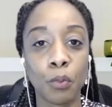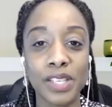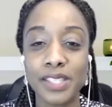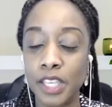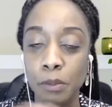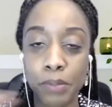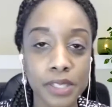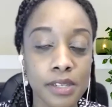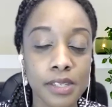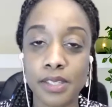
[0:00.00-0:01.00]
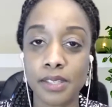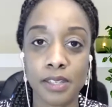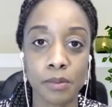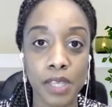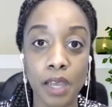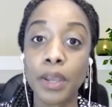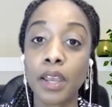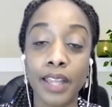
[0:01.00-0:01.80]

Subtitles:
We set your business systems up.